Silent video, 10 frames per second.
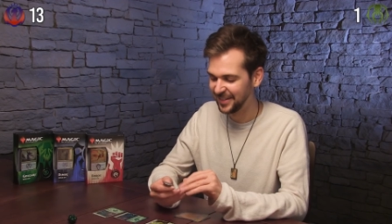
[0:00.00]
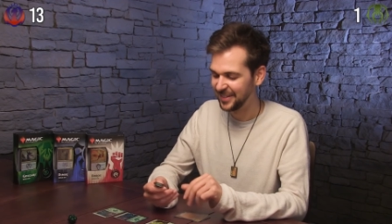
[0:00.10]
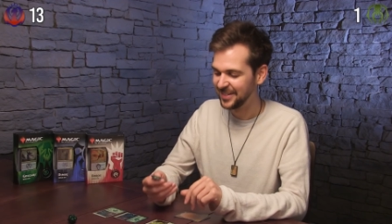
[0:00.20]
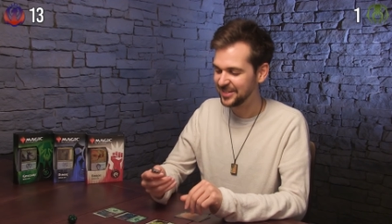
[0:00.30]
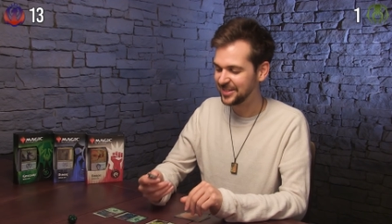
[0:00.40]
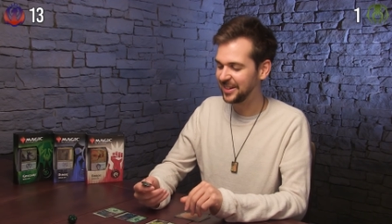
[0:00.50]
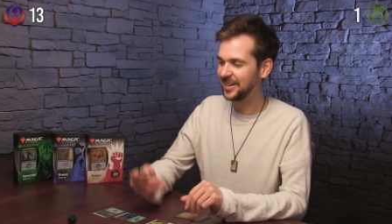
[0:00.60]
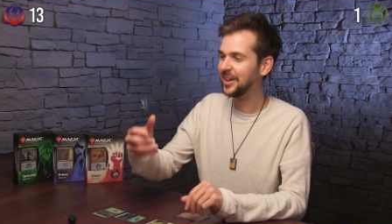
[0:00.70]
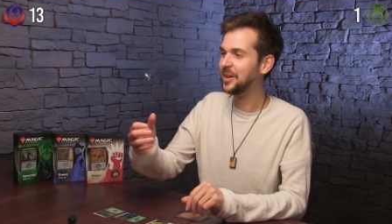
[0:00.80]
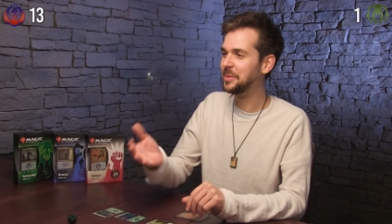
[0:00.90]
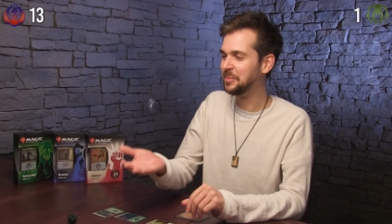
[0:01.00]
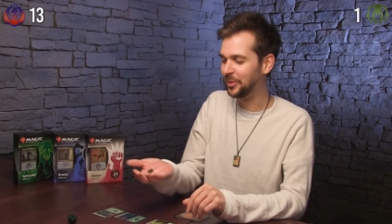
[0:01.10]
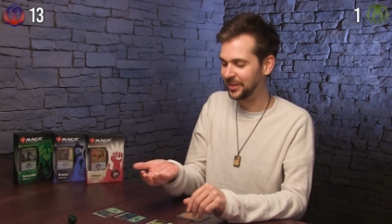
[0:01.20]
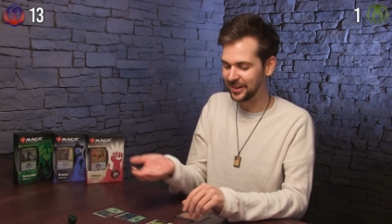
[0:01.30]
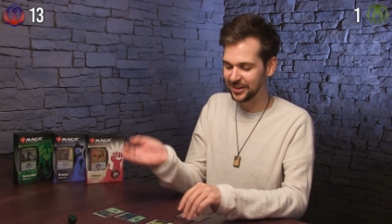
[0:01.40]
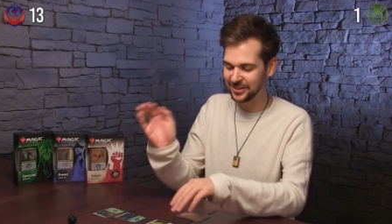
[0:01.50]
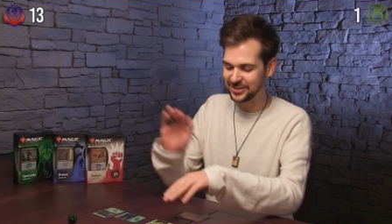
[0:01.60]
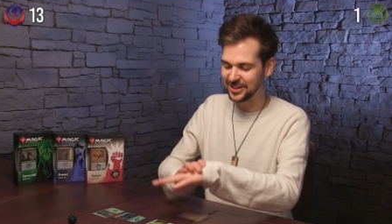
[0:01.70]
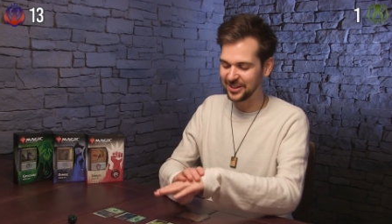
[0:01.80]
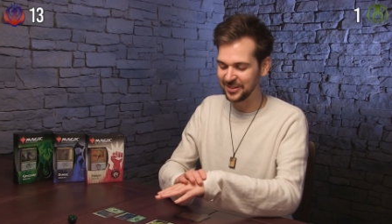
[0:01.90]
it's gonna hurt me more than it
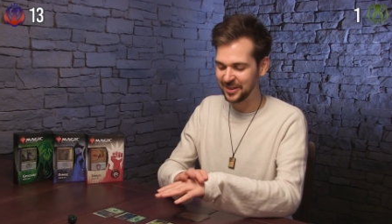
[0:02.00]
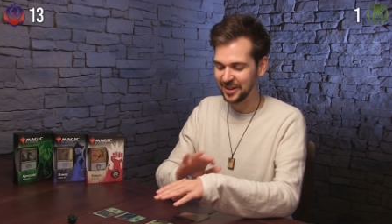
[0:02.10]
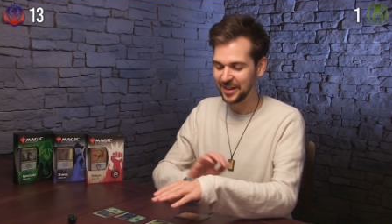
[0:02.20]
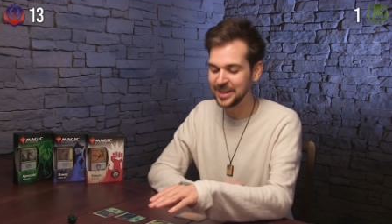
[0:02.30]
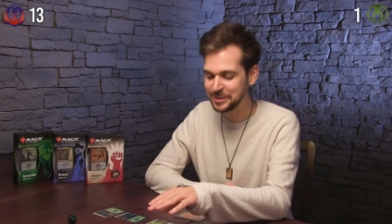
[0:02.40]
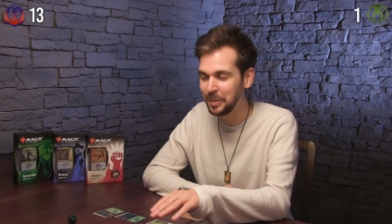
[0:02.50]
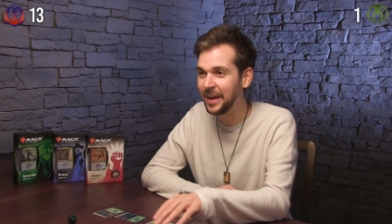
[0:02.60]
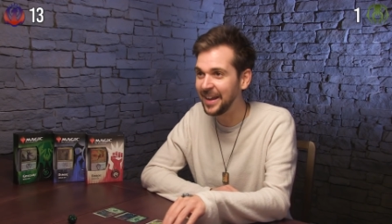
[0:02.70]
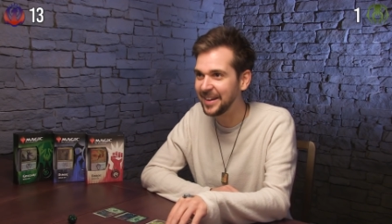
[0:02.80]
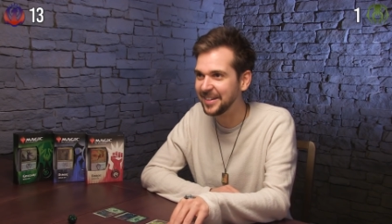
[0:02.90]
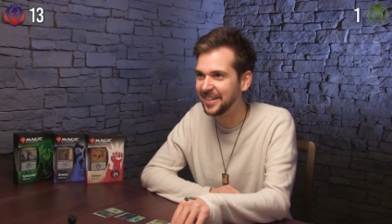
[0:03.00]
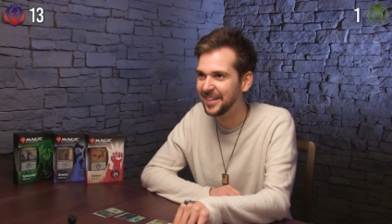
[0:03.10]
hurts you. It's pin.